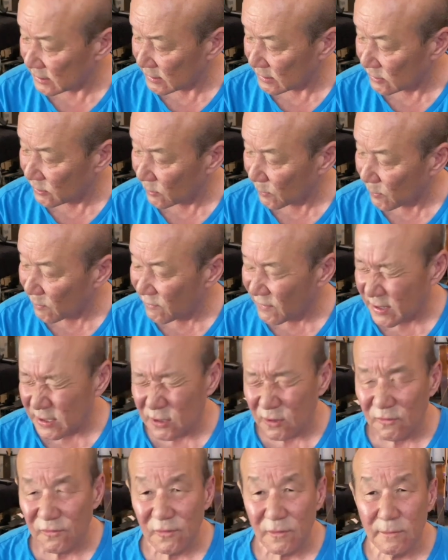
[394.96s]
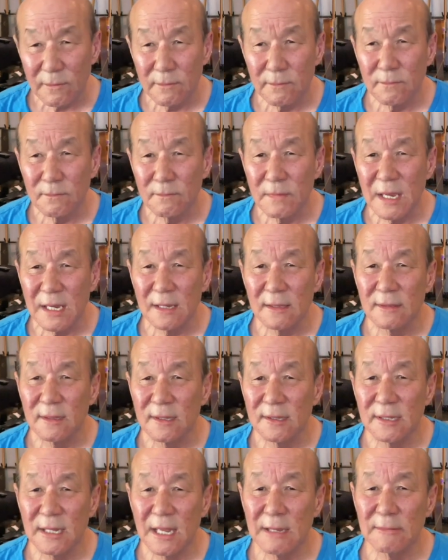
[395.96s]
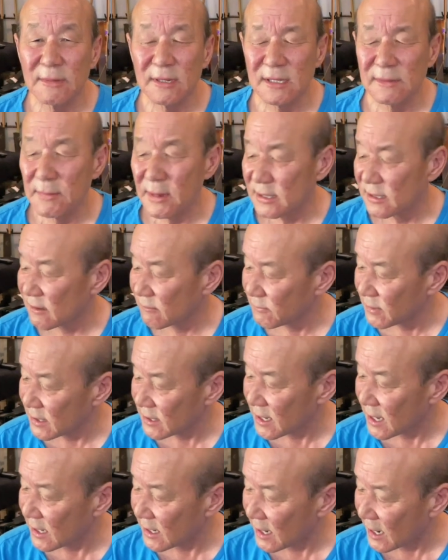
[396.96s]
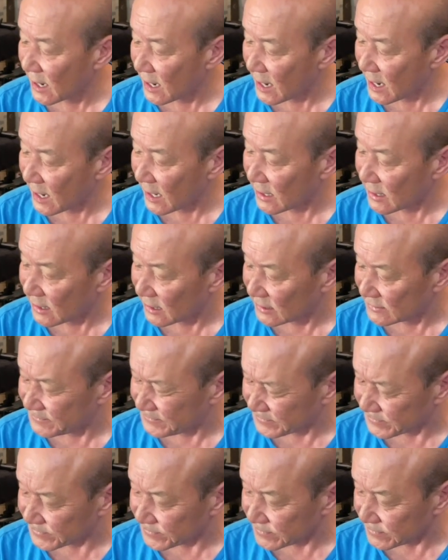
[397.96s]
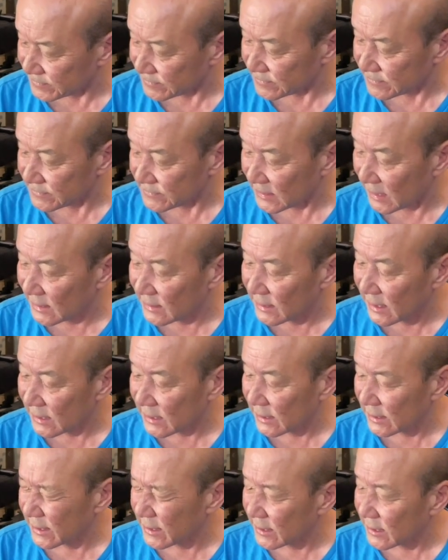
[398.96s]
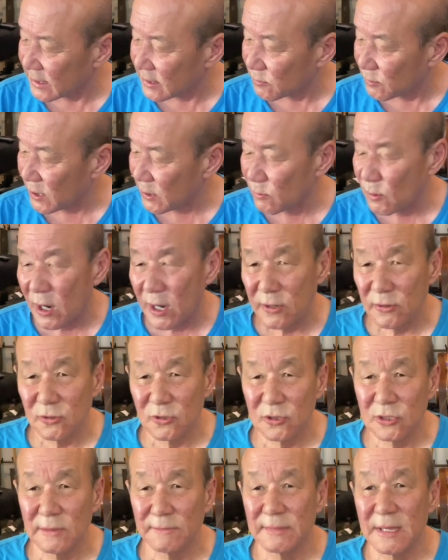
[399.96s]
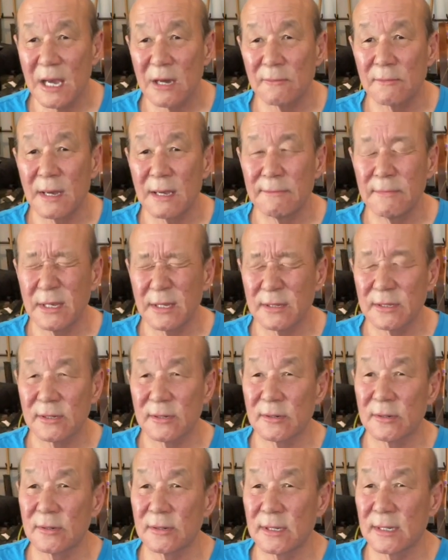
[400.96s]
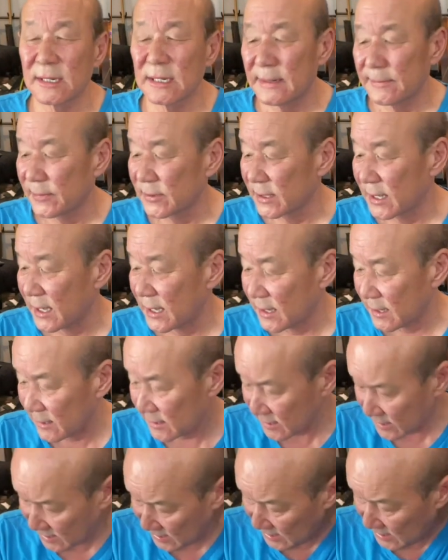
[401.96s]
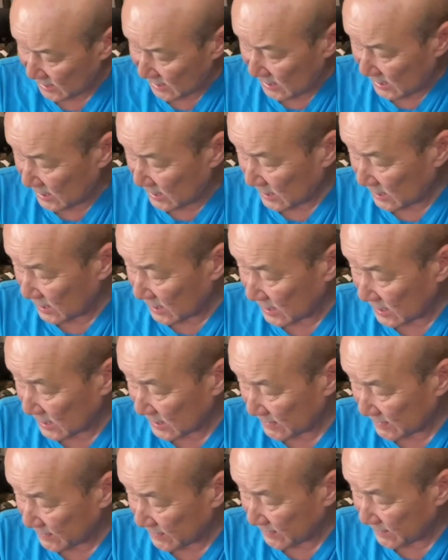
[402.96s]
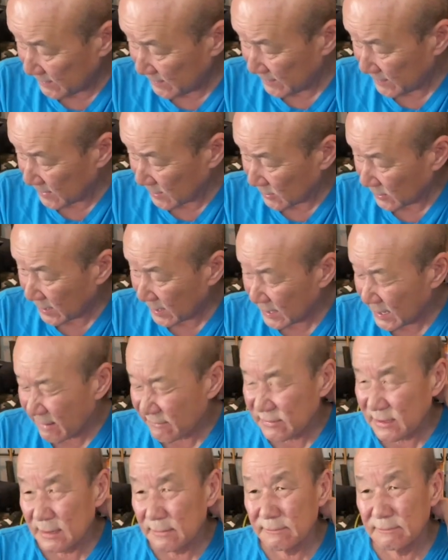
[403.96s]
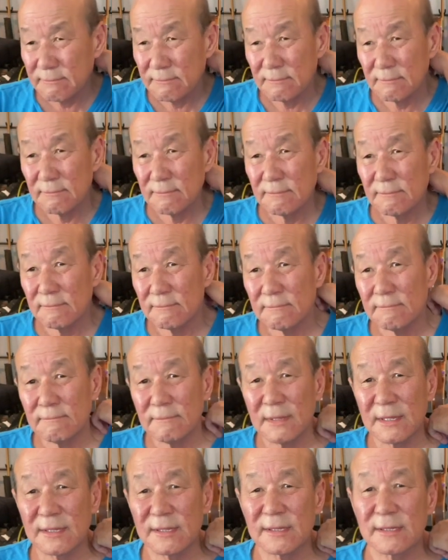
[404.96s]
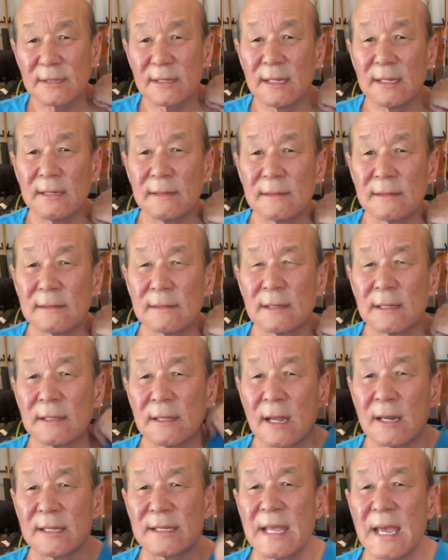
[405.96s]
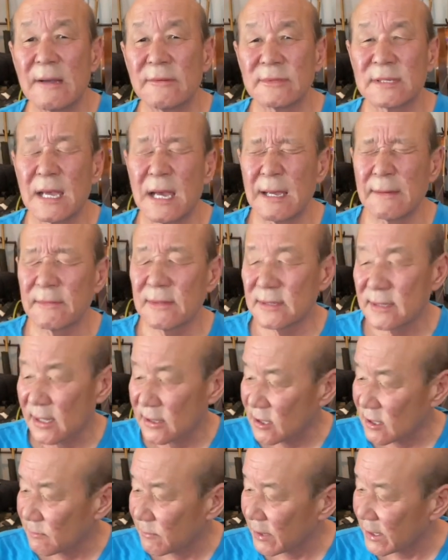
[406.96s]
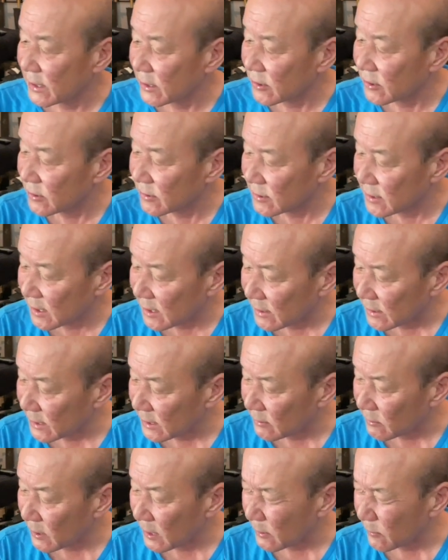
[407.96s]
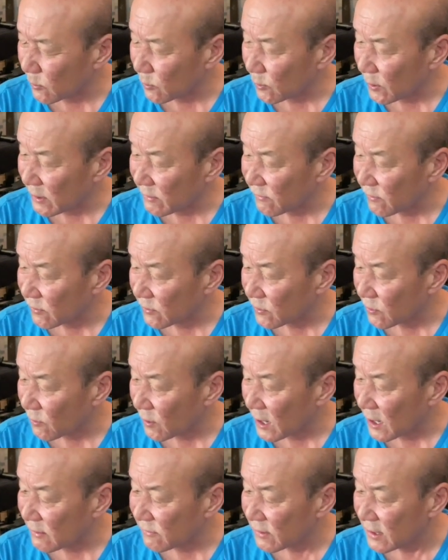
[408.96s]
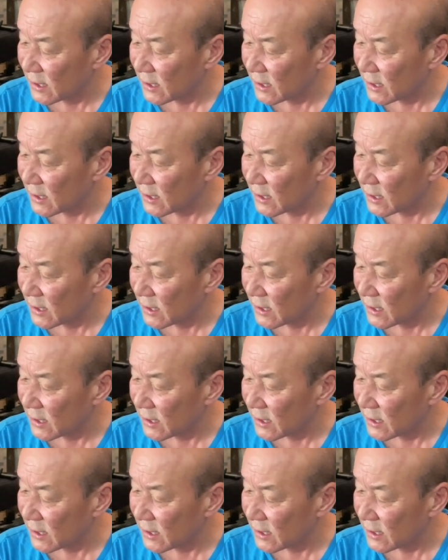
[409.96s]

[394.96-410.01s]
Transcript: Will prevent you from making the same expensive mistake I had. Luckily, Sweetwater shipped out my mixer in a couple days, so I didn't have to miss a lot of downtime, because I just played acoustically while I'm waiting for it to arrive.